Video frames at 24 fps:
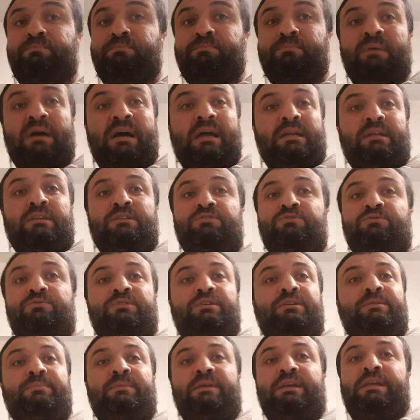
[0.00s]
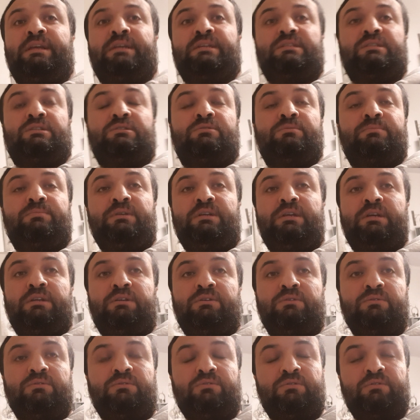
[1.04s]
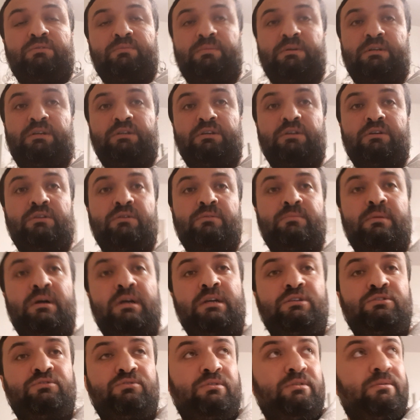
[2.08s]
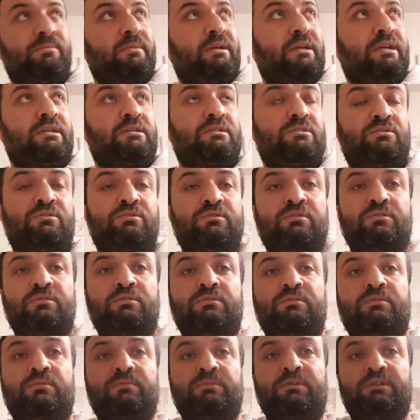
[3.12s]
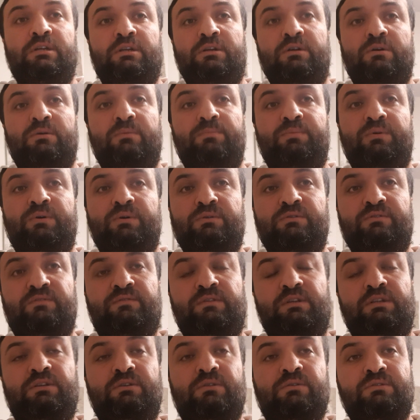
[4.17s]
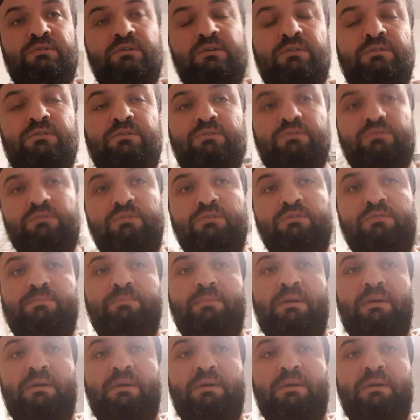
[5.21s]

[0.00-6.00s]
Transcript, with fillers: my dream is to be a youtuber you know my dream is to you know post videos on youtube